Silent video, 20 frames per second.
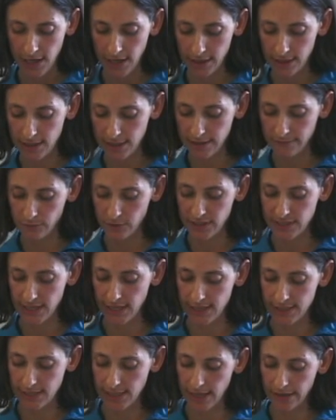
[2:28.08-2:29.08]
And I think if we
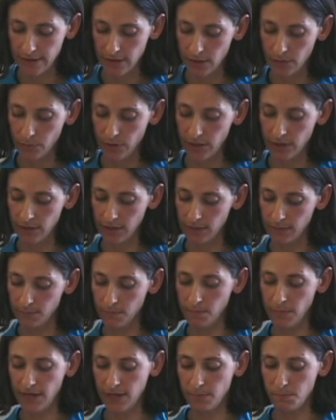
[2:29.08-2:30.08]
stand together, we
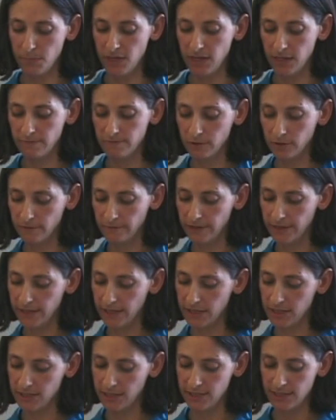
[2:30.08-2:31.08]
can make meaningful,
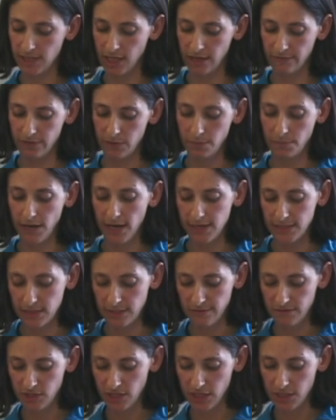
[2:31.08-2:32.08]
financially solvent,
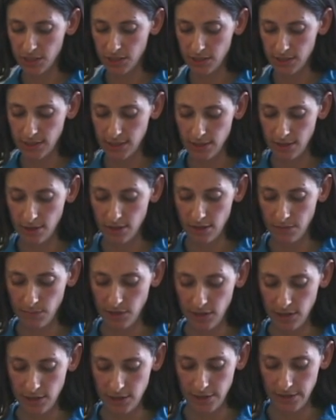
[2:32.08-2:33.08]
positive changes in our
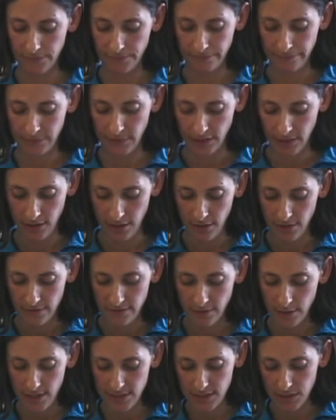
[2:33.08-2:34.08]
community.
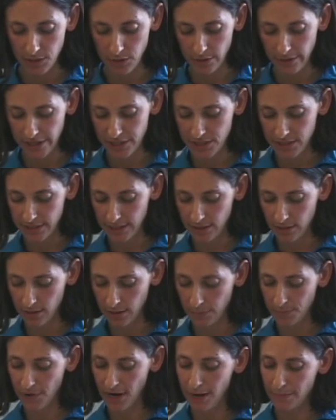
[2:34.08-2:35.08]
So as a new
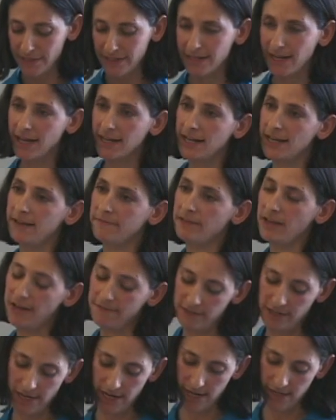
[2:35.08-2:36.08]
legislator, I probably not have
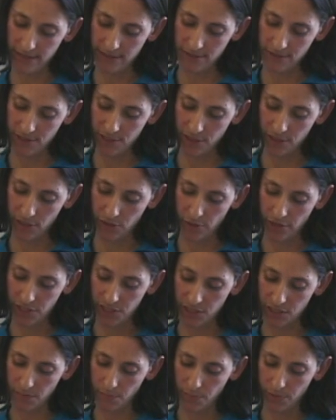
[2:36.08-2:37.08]
every answer to your
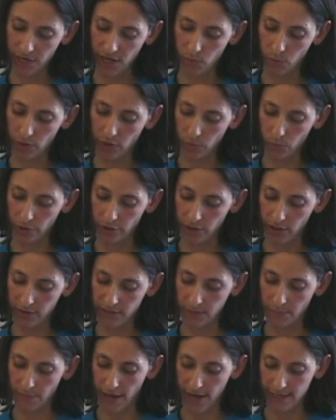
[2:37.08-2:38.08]
question, but I will
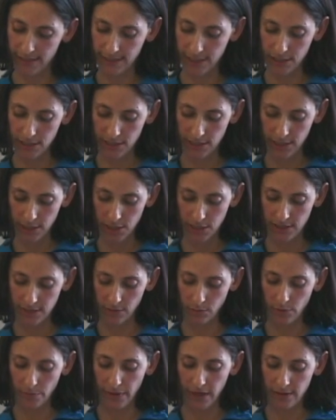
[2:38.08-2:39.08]
work to pass legislation
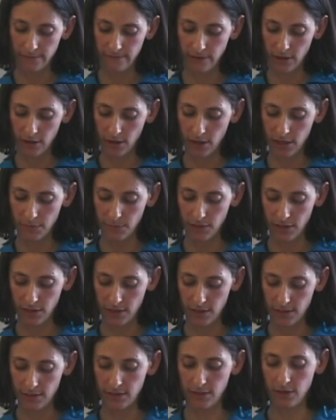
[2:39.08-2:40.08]
that will benefit our
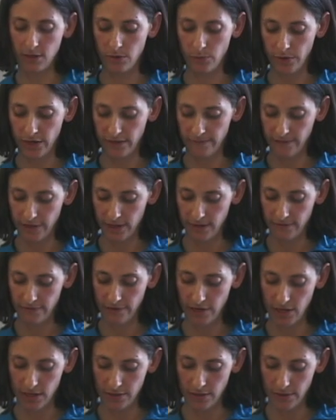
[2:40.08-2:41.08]
communities and our way of life
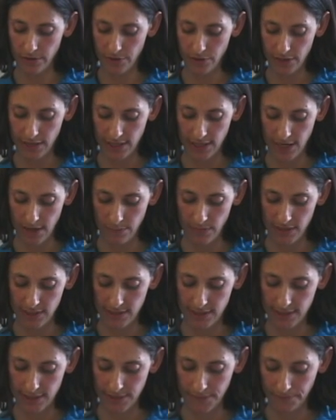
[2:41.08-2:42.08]
on the Lower Kenai
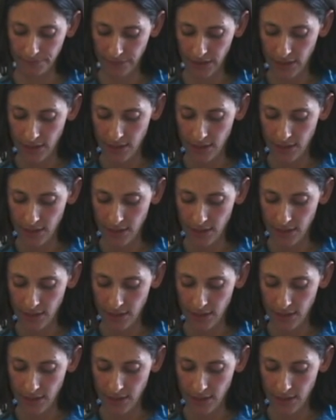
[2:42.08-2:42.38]
Peninsula.